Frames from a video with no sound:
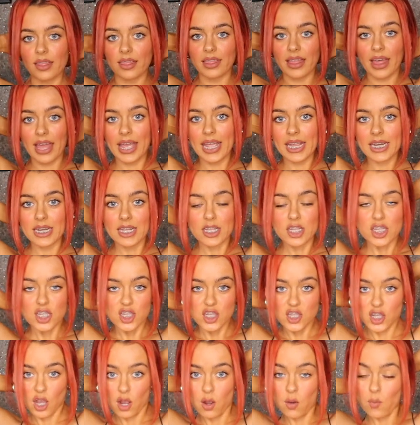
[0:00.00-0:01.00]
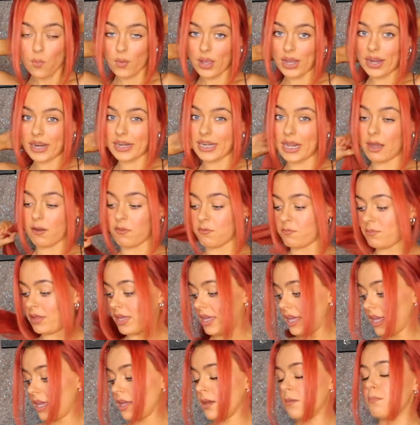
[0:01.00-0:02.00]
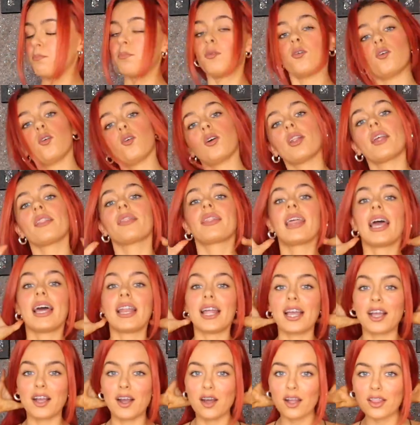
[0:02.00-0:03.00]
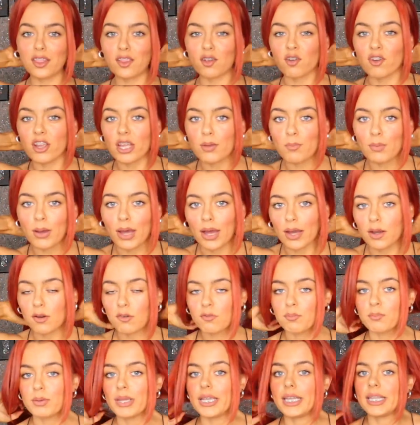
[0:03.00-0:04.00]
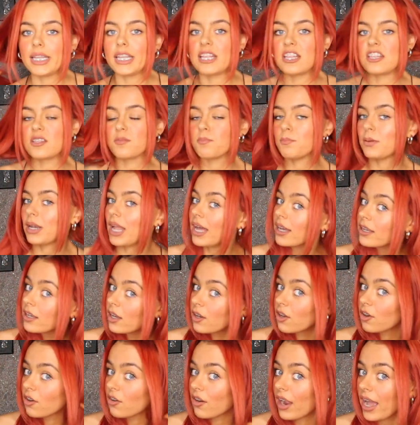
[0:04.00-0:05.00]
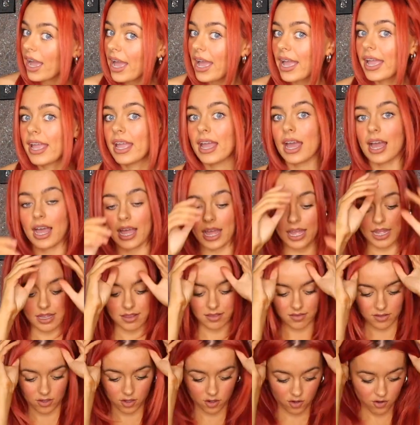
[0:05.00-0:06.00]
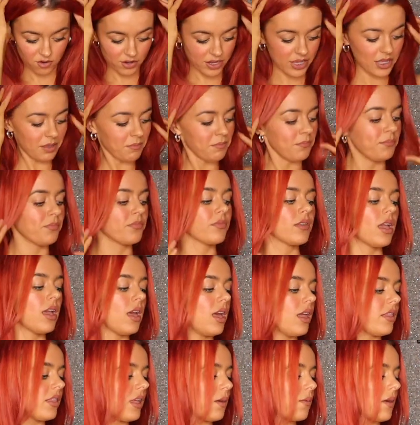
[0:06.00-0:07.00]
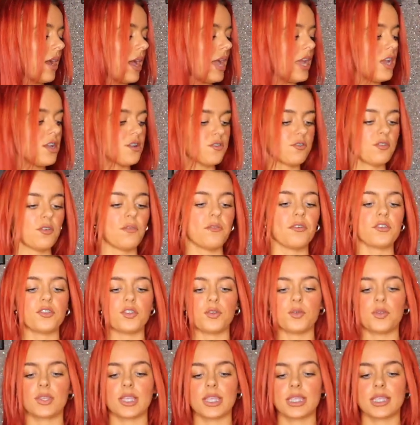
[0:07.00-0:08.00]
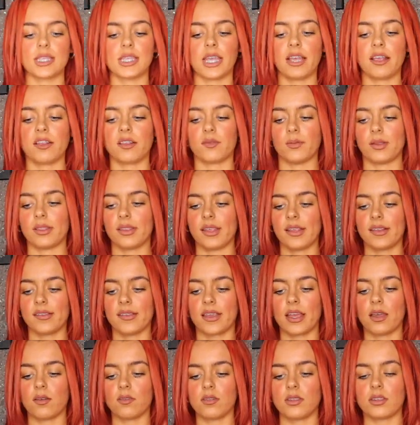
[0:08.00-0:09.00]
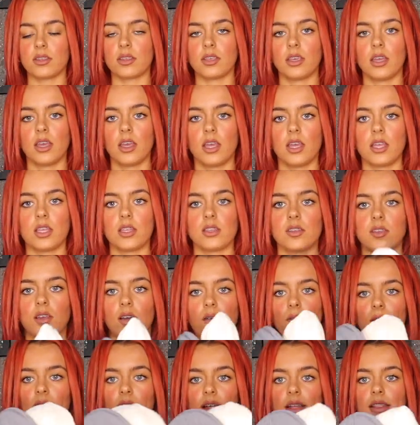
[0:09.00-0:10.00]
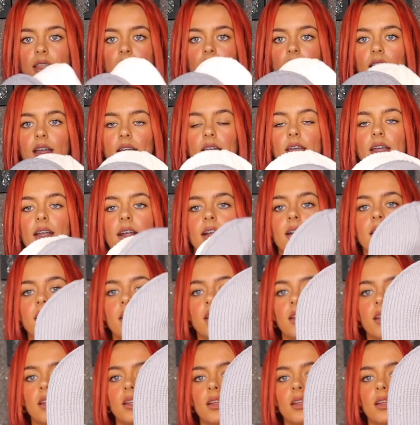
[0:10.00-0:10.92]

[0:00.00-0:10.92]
Then, so weird out of me, but then I got a 3-pack of beanies, black, grey and cream. They were €8 reduced to €6 with discount. So here they are here.